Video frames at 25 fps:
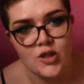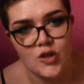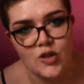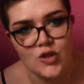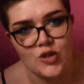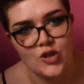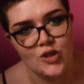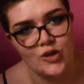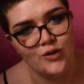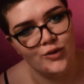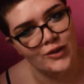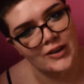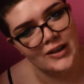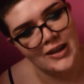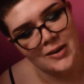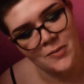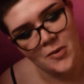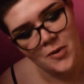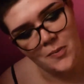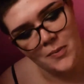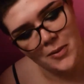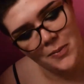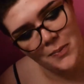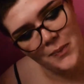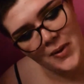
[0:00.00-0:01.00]
stuffing him a
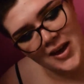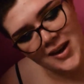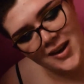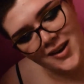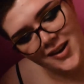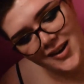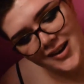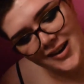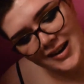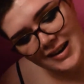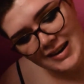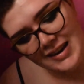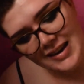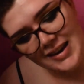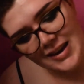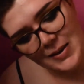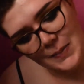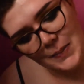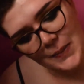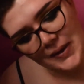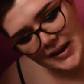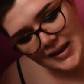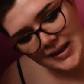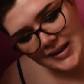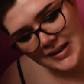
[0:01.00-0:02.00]
bit better
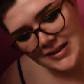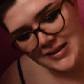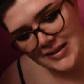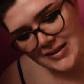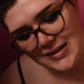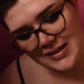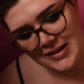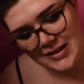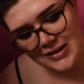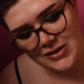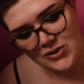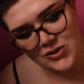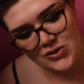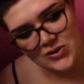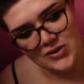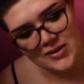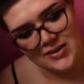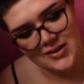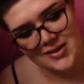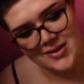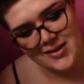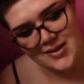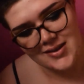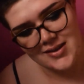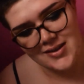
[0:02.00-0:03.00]
because he's
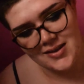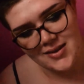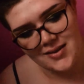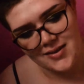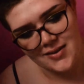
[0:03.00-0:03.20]
just